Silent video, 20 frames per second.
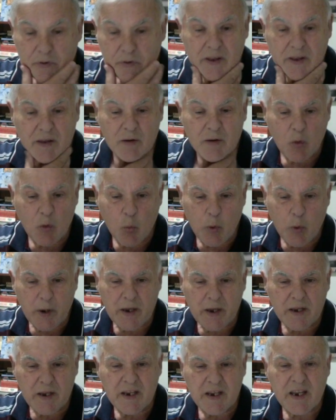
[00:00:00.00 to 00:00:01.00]

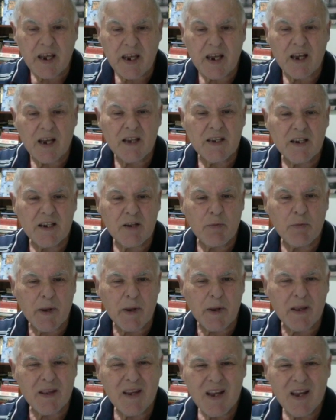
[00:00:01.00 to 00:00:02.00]
weaken the king a little bit.
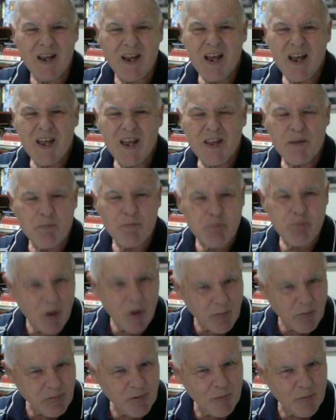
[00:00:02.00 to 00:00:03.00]
The
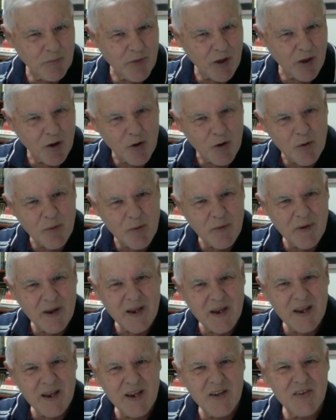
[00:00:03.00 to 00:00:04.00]
problem, though,
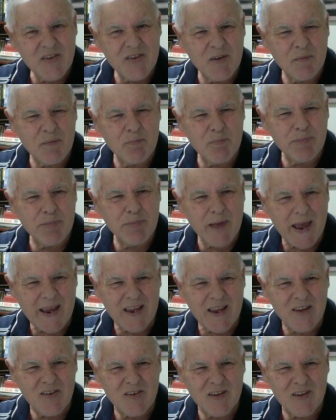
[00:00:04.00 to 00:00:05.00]
is that black
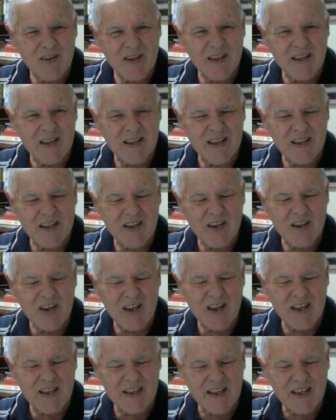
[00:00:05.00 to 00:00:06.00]
is
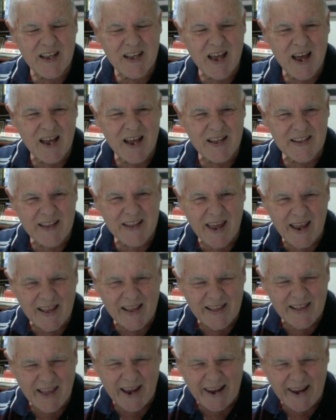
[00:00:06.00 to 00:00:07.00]

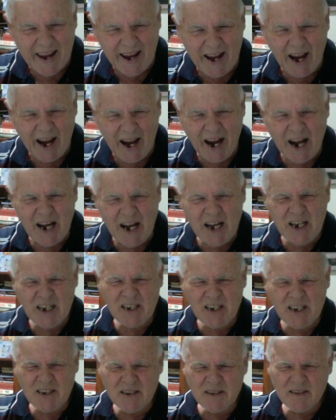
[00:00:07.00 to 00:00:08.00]
lacking
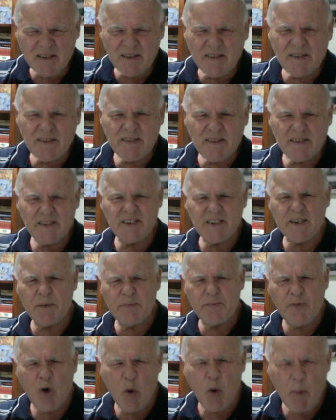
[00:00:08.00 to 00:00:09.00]
some
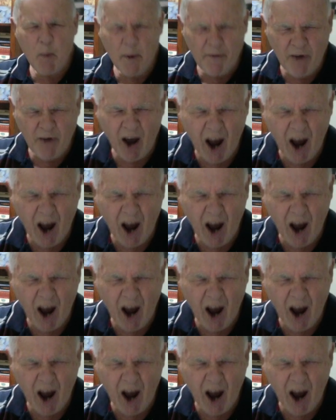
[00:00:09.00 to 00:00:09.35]
form of